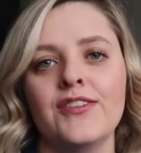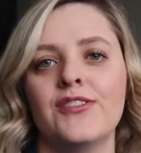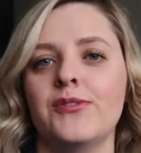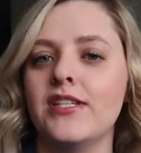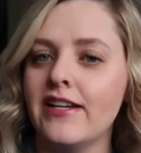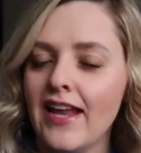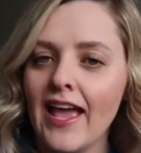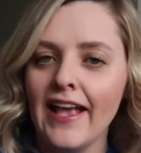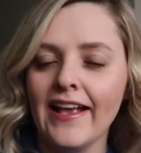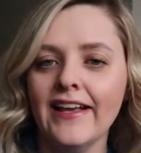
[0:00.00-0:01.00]
So
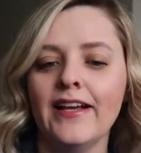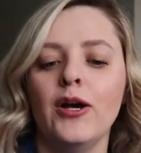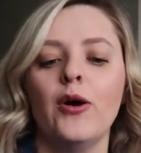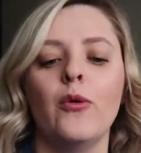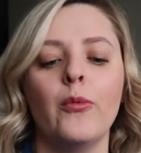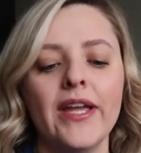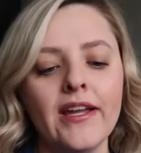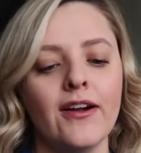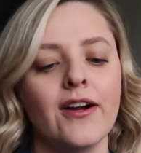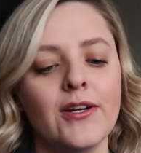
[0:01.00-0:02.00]
today
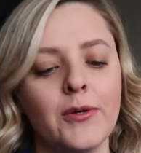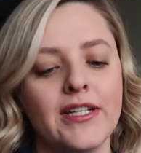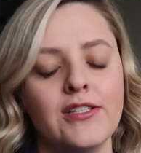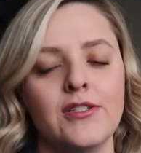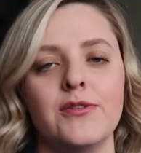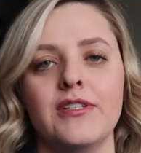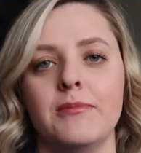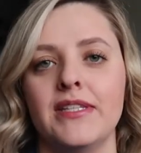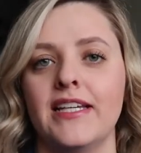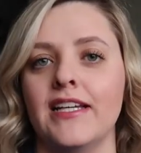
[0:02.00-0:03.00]
we are going to do
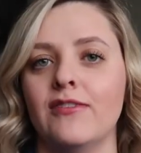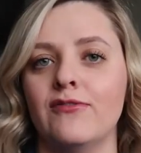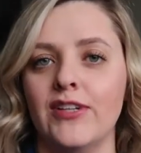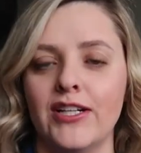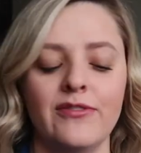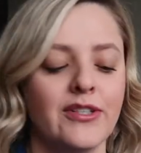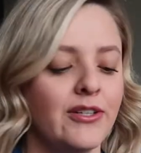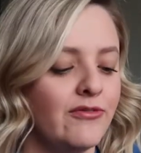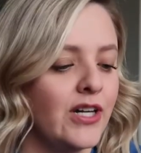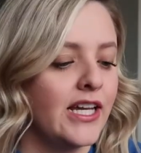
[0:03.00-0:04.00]
something very,
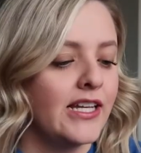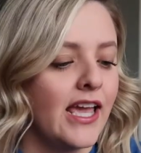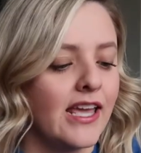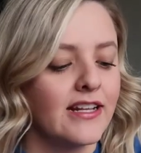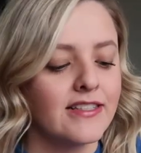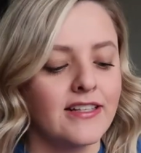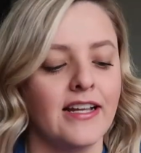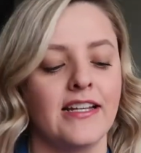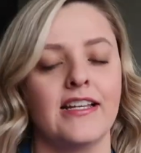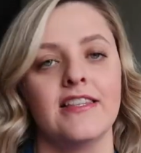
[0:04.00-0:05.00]
very fun and
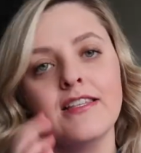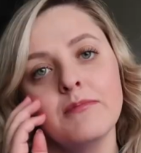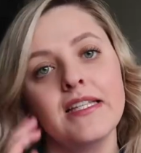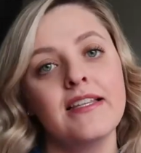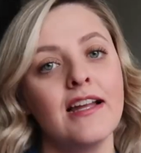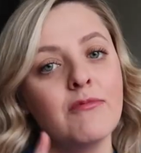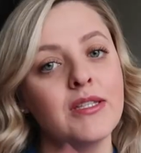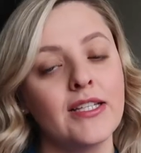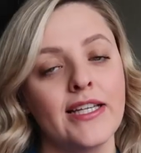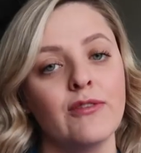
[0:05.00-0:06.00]
exciting, and something that I've
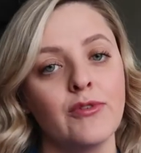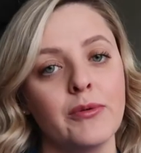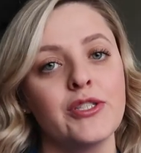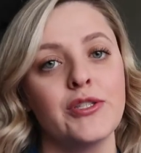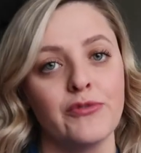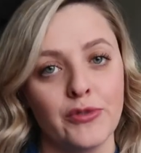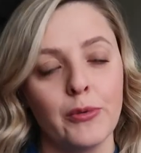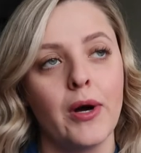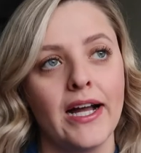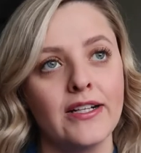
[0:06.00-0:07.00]
been looking forward to for a
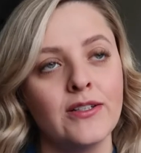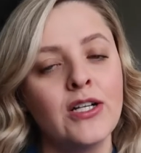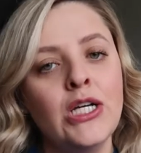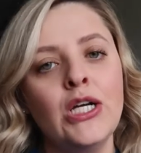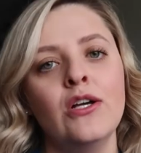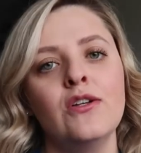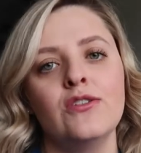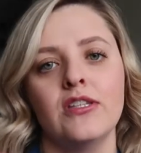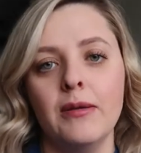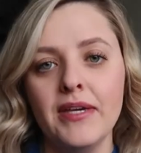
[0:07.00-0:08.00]
while.
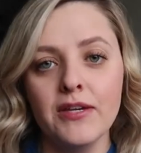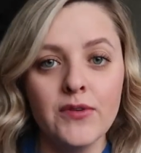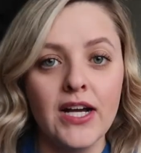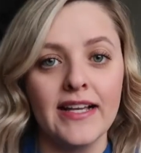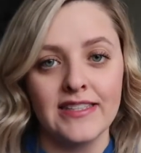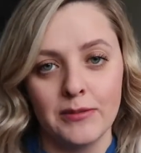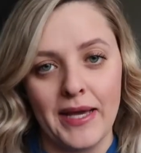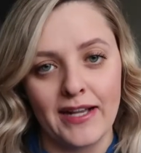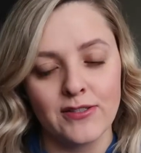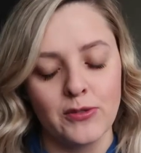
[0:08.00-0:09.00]
So let me give you guys the
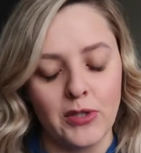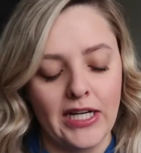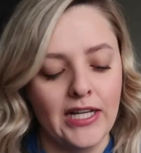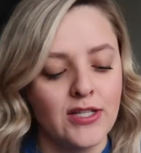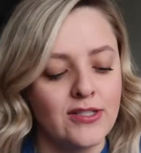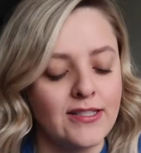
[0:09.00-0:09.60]
backstory.